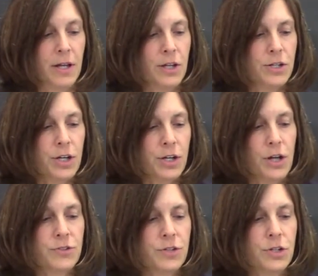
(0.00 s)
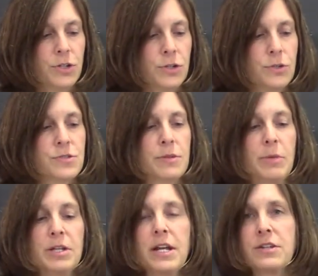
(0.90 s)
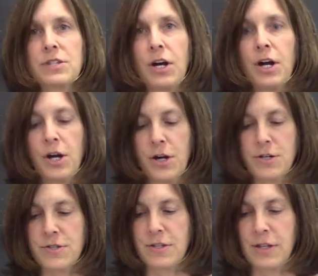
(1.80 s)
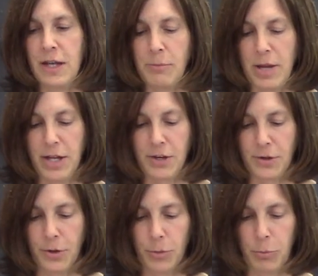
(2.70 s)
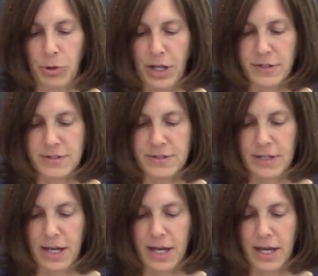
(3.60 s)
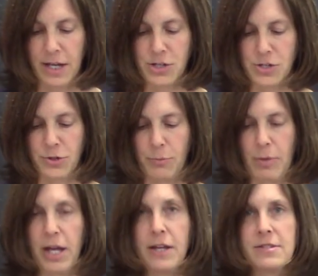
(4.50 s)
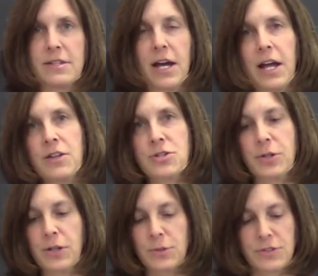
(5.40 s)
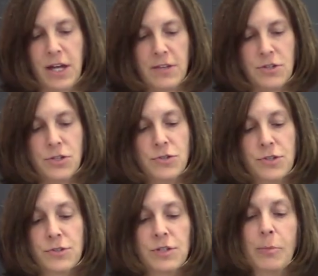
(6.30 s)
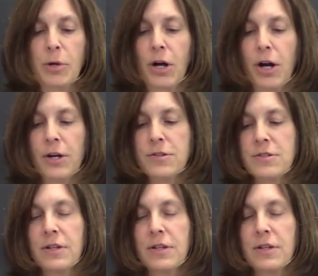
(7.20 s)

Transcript: You could also use some index cards and make your own plus signs, your own minus signs, your own equal signs, and use those number cards